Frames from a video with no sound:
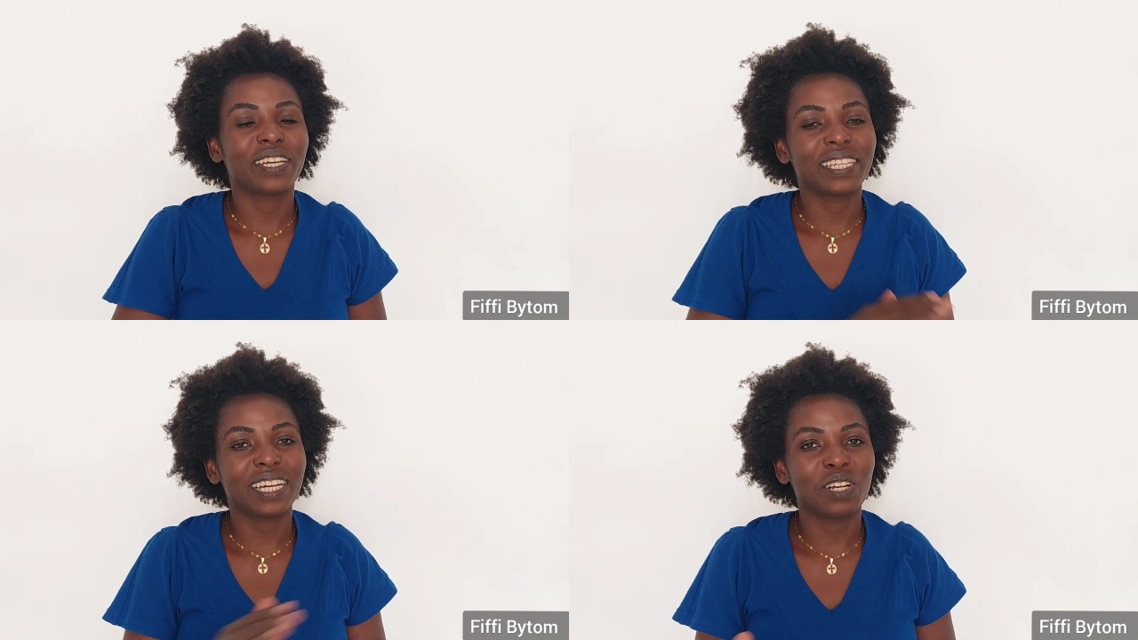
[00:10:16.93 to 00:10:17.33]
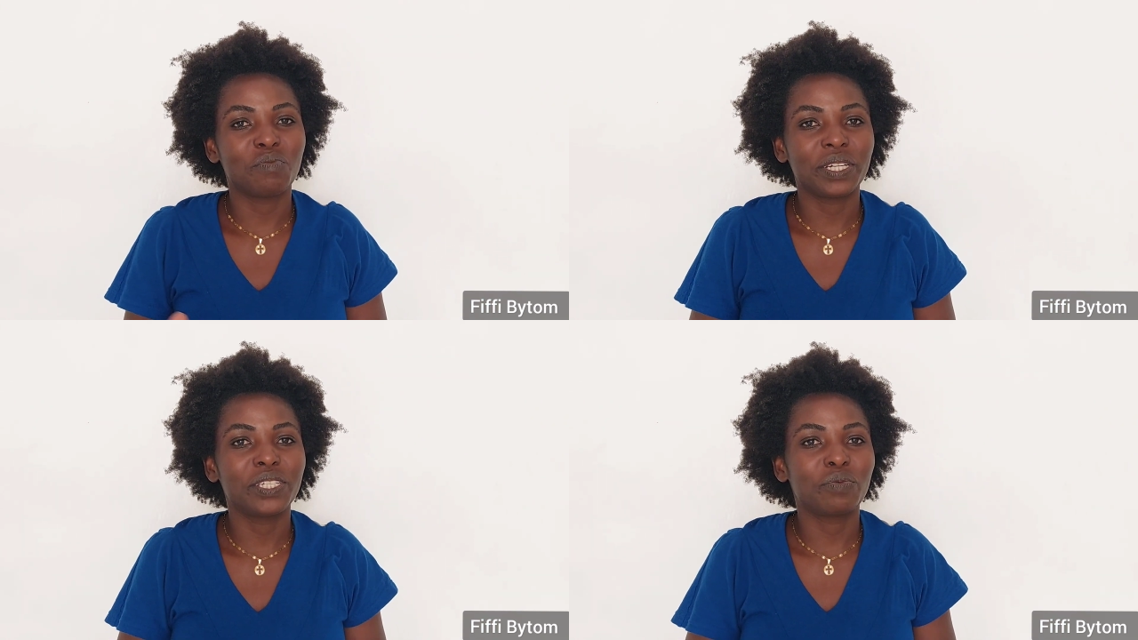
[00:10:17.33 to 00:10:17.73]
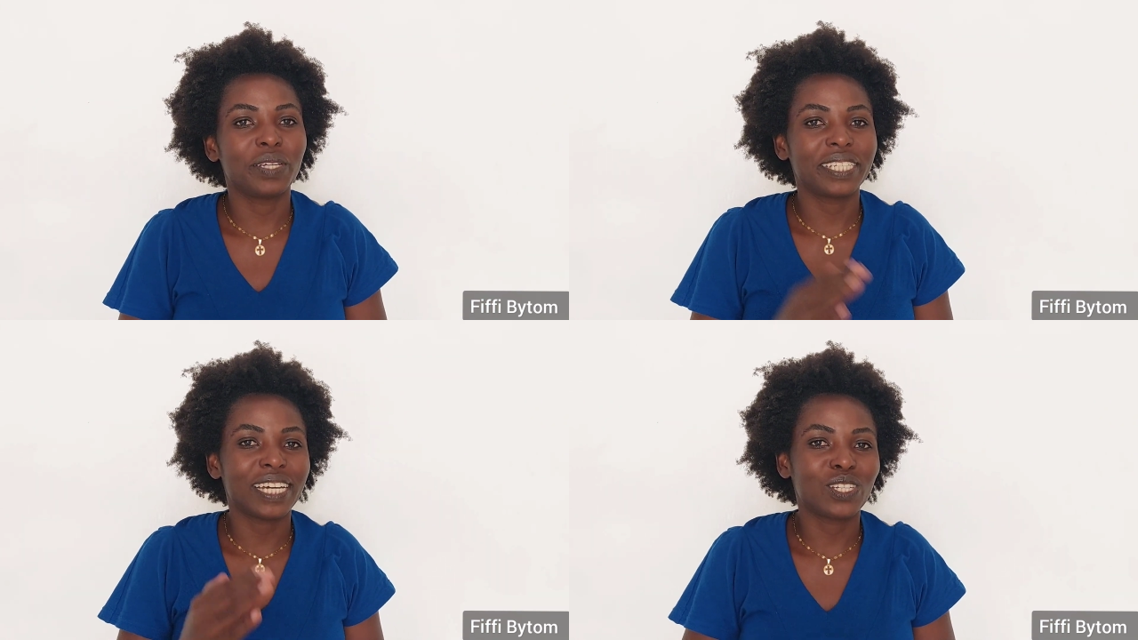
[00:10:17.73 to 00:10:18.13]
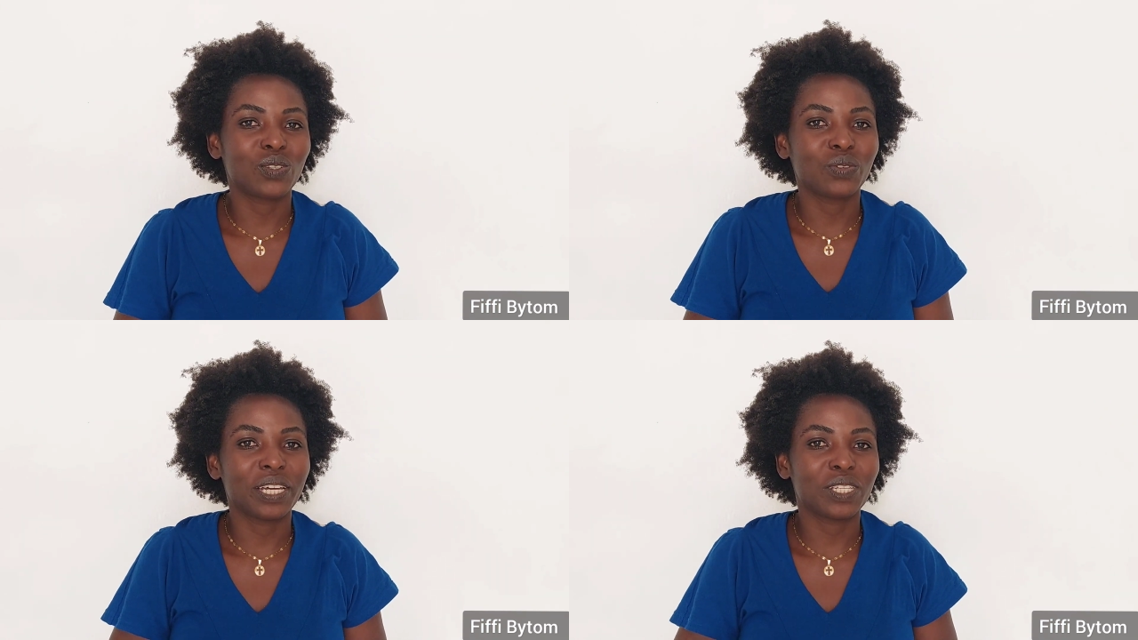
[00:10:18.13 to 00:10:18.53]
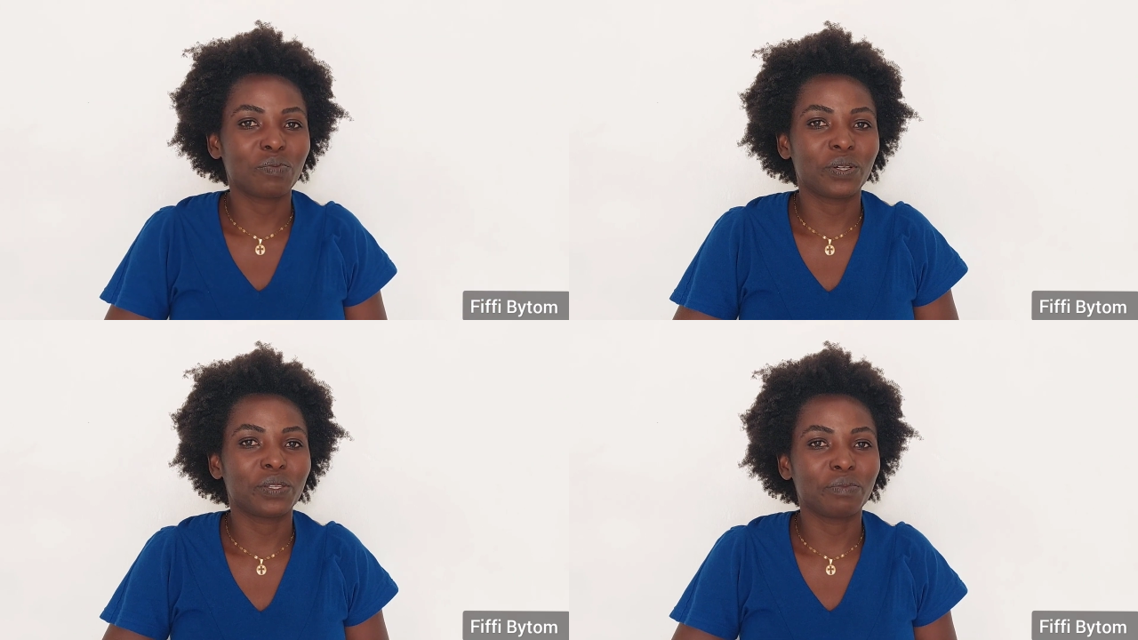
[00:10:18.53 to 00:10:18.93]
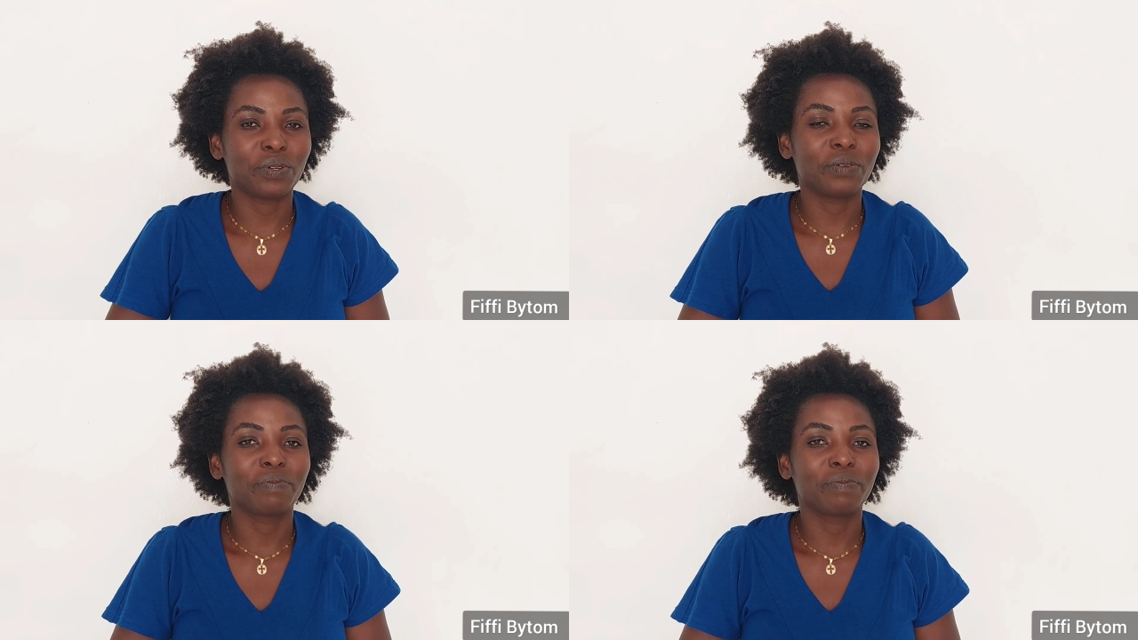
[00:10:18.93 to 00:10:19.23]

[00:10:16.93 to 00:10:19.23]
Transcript: get an appointment as soon as possible.